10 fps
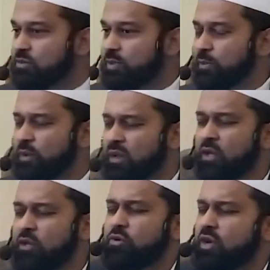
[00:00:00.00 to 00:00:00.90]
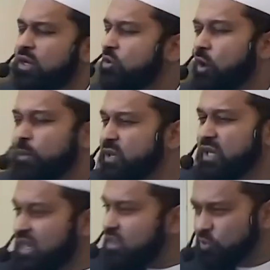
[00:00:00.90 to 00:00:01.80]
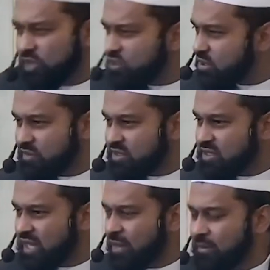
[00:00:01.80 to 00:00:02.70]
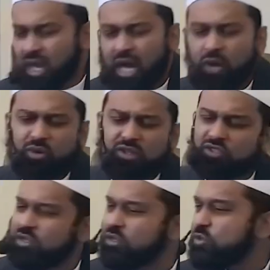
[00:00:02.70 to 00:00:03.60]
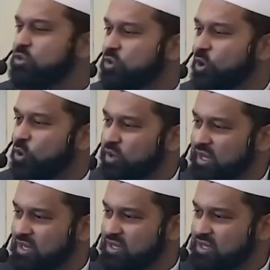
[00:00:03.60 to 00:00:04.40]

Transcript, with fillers: most people. Do not complicate the religion of Islam. Our religion is so